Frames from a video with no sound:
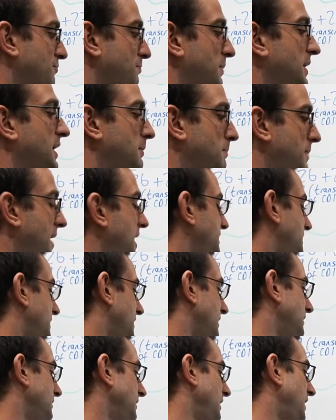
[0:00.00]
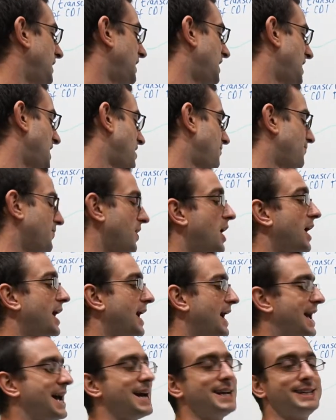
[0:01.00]
been better if I
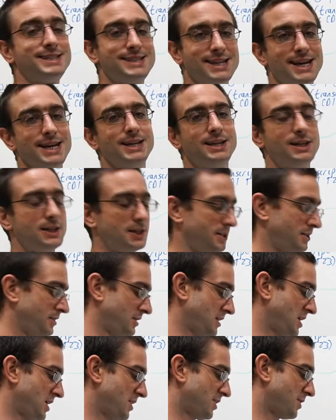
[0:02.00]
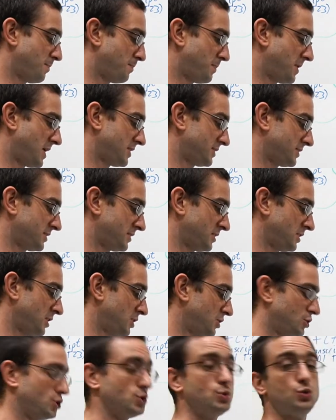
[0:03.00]
had taken the bus
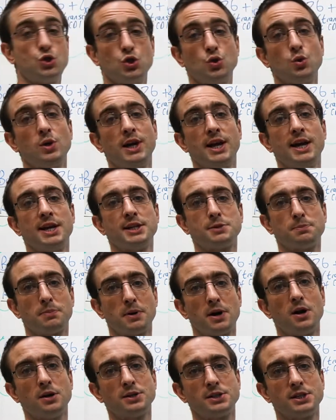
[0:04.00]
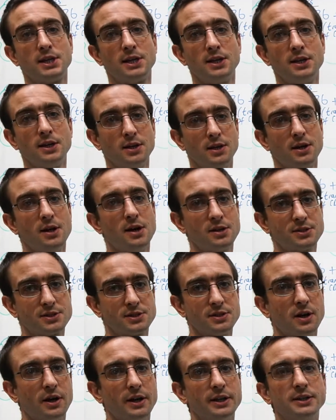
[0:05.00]
to Juliet's party last
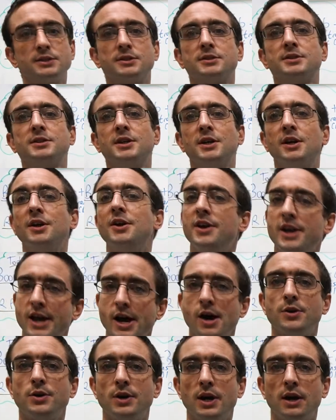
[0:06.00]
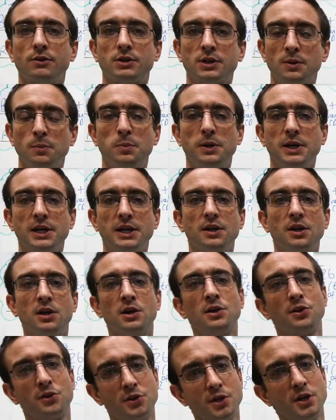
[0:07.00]
night. Now you have a
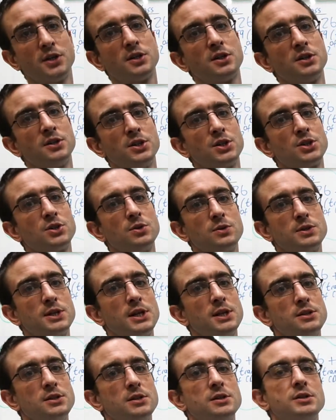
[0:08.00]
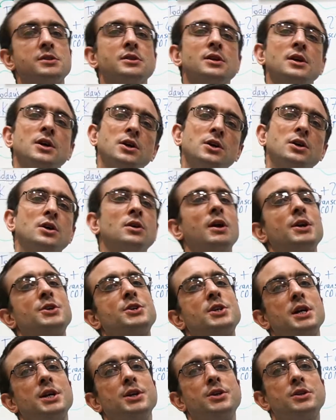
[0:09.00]
complete third conditional sentence.
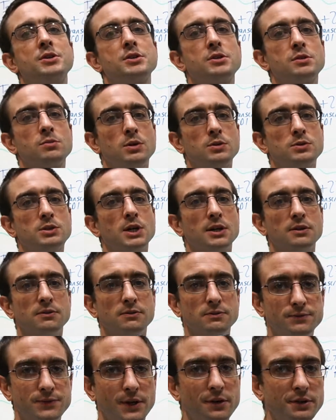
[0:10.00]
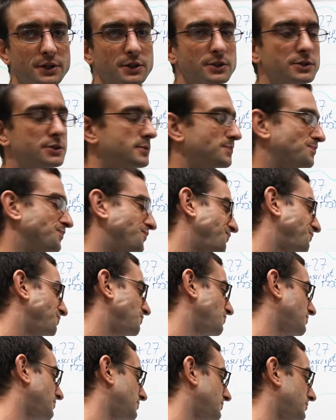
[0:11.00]
Congratulations, well done. Very good.
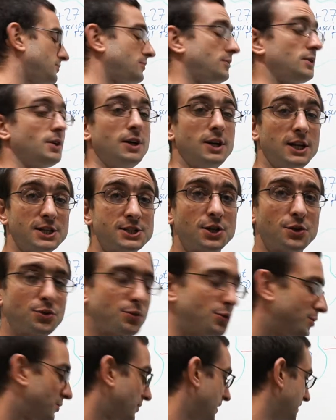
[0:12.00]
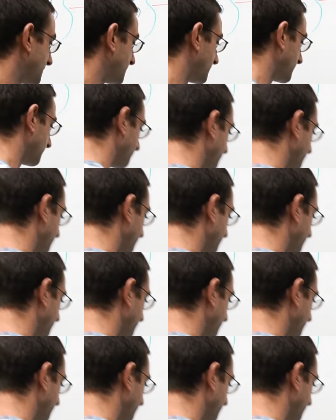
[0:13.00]
Let's go through the rest.